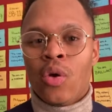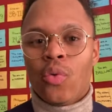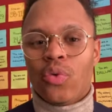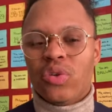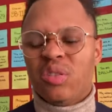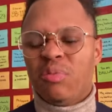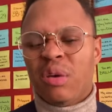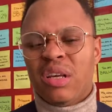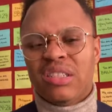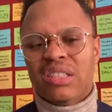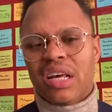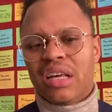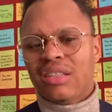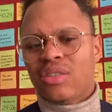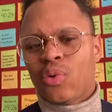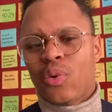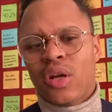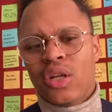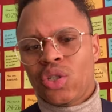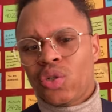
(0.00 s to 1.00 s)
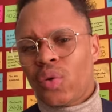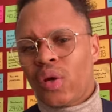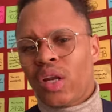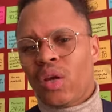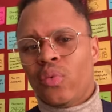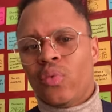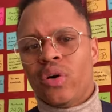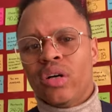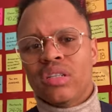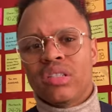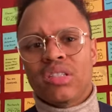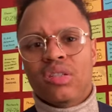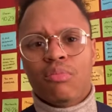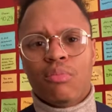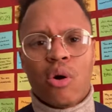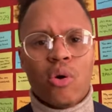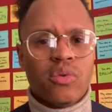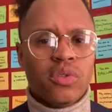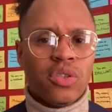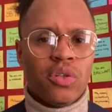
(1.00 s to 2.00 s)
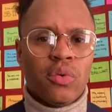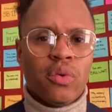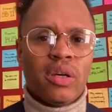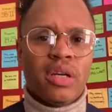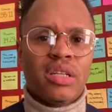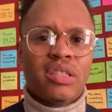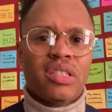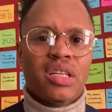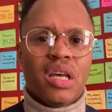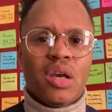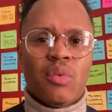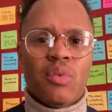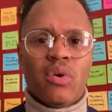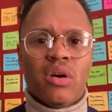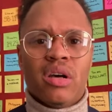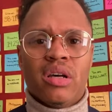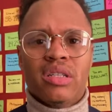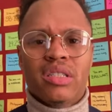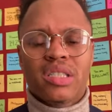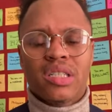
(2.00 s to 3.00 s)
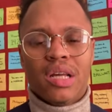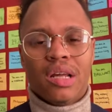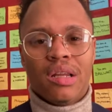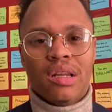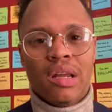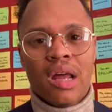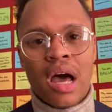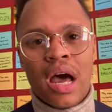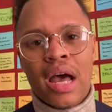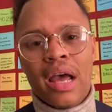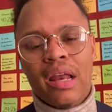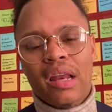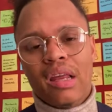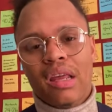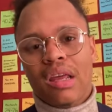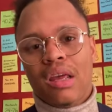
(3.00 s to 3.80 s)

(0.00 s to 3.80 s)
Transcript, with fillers: which means like 2020 was tumultuous. It was a lot.